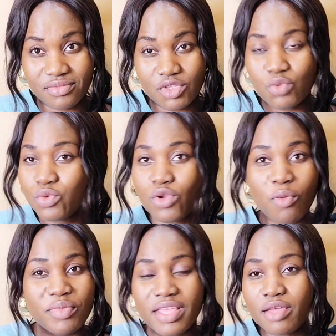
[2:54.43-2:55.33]
You will
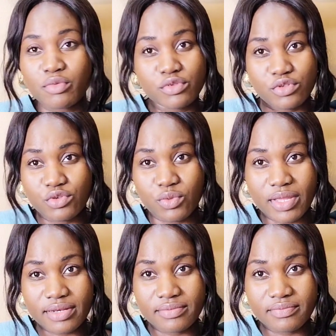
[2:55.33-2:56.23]
not be able to do
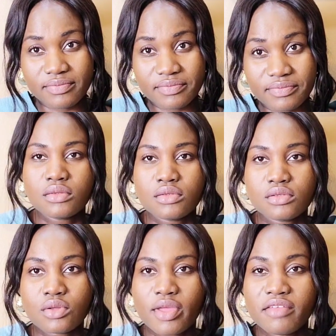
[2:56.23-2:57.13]
it.
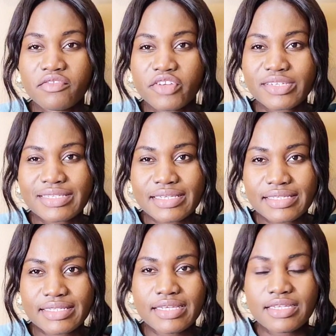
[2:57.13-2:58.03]
So in verse
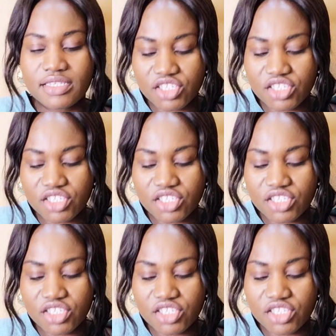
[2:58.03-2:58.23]
16,